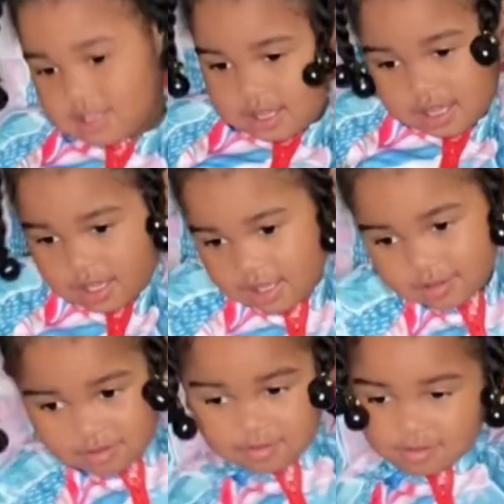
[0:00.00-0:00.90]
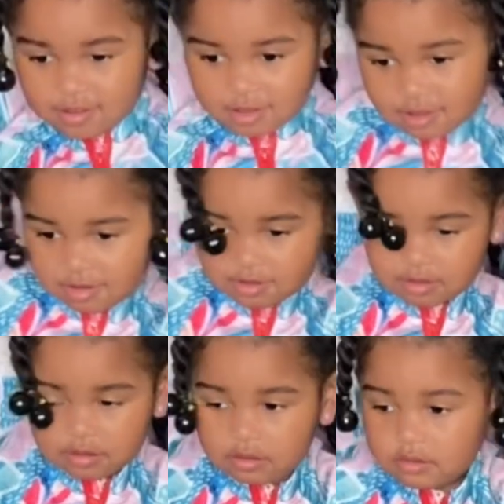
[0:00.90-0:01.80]
and supported,
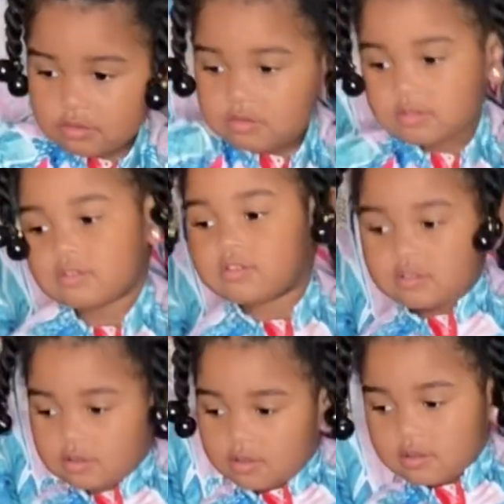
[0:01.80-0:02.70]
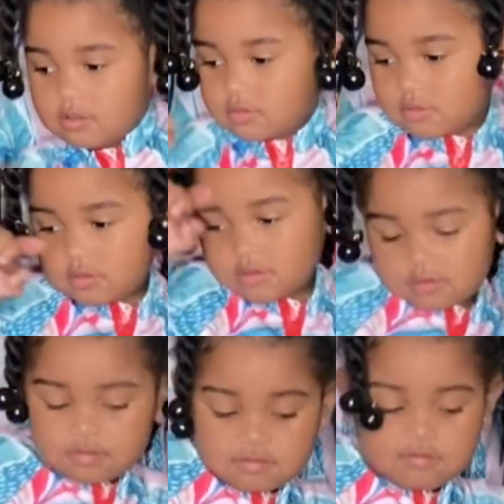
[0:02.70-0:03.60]
it's okay. Maybe we
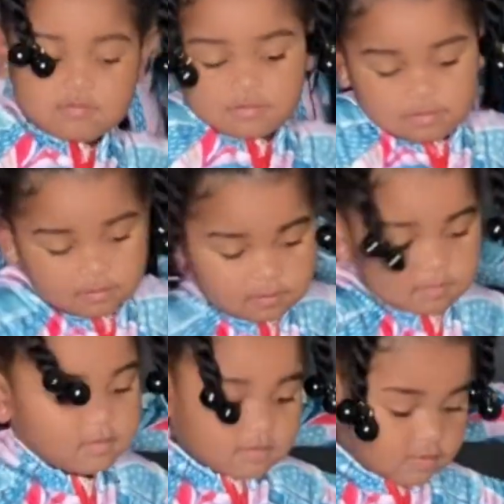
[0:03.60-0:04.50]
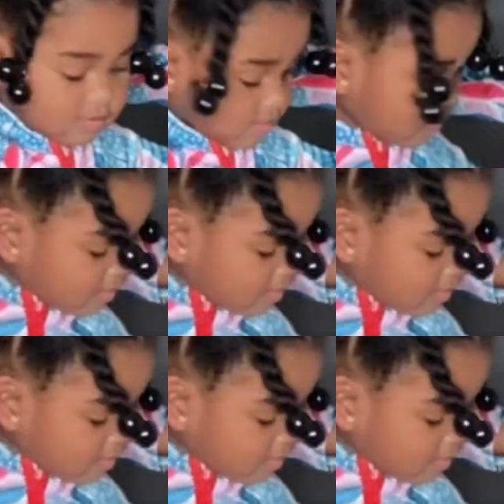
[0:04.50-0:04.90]
will have something up there that catch y'all eye